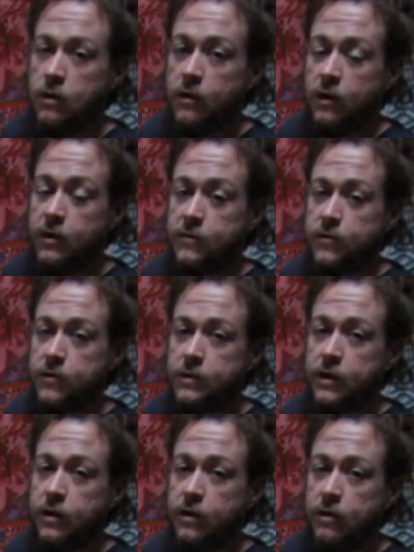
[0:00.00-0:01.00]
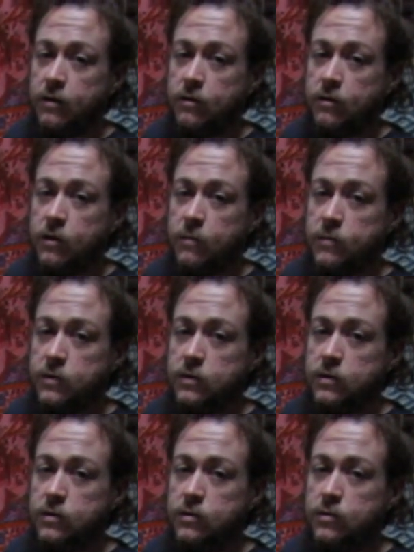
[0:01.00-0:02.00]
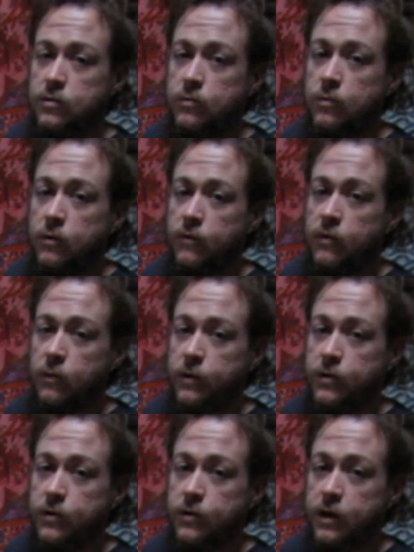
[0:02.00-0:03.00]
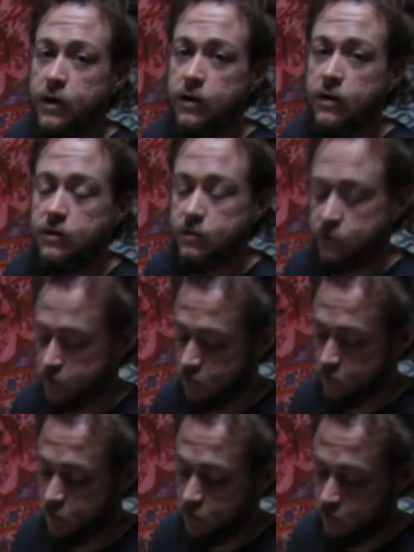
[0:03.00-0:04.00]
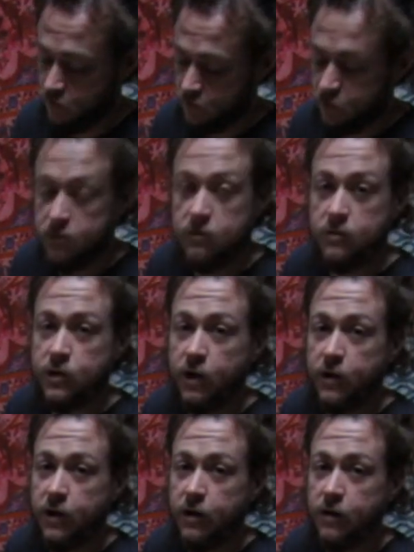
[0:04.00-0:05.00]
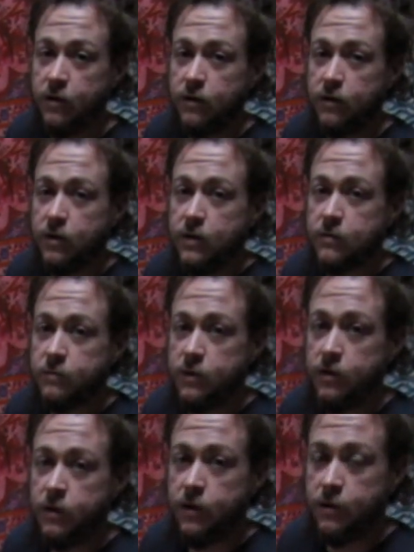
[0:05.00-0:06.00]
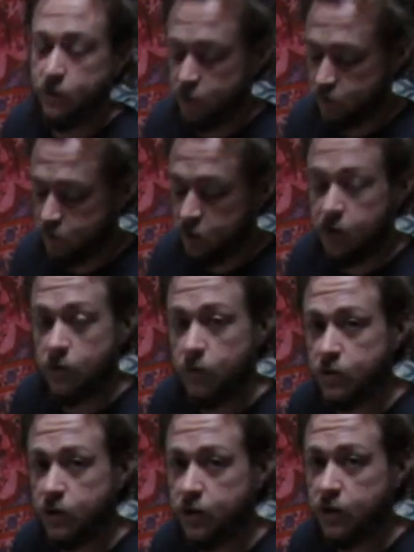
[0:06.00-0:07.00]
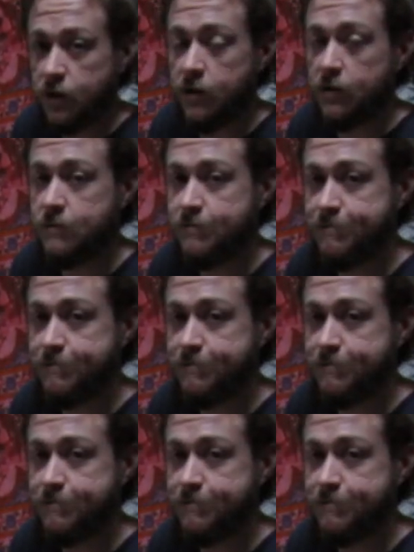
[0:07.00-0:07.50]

Thanks for taking a little glimpse into one of our winter days. I'm going to chow down on a nice meal here, and we'll check you later.